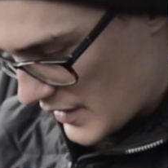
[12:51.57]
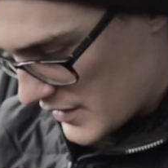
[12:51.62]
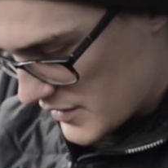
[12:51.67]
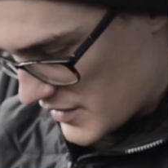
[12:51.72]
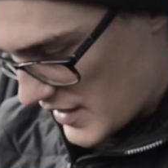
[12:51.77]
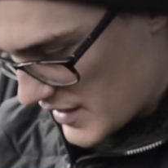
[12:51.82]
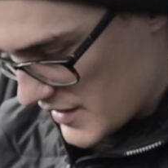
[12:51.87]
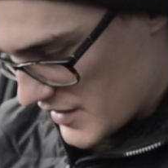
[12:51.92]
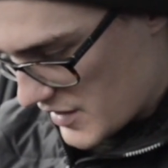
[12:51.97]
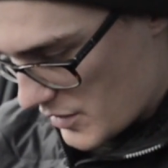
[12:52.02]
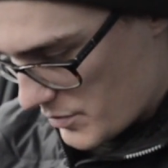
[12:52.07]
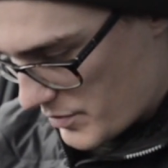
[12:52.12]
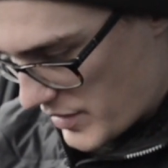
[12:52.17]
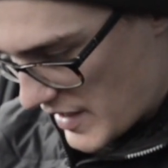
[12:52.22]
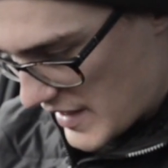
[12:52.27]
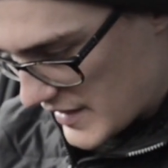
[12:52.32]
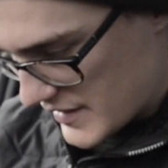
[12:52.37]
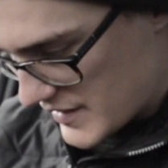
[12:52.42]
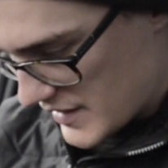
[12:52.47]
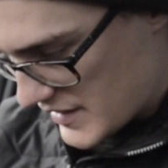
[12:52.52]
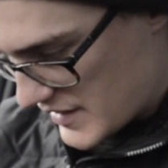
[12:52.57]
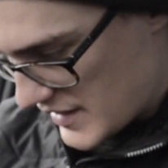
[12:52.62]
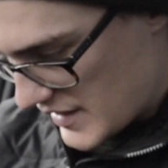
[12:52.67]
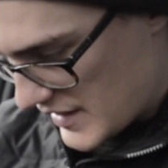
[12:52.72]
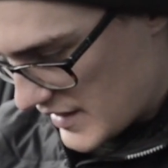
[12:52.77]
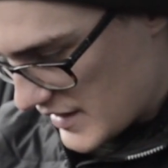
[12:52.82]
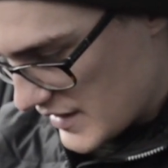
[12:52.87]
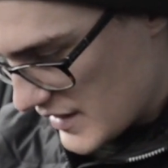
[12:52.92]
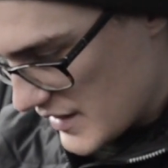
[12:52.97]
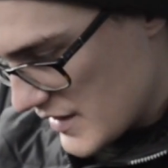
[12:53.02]
change the
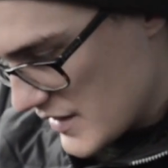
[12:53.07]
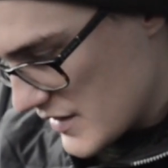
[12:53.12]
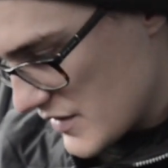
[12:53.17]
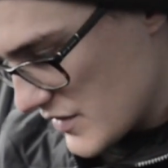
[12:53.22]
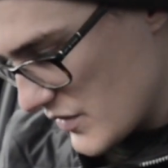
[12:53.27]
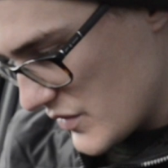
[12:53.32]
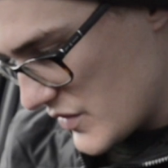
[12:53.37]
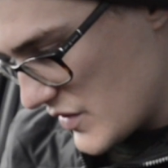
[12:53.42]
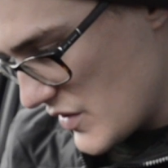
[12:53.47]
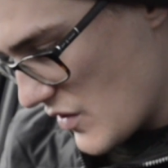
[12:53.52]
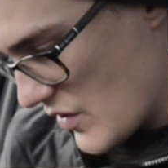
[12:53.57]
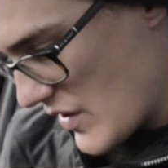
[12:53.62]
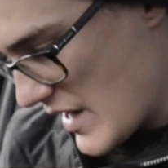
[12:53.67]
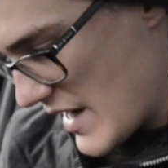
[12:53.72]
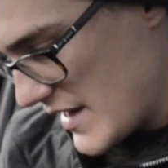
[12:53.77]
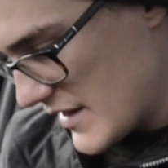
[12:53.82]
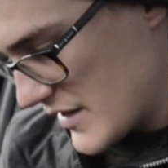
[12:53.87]
opacity so it's not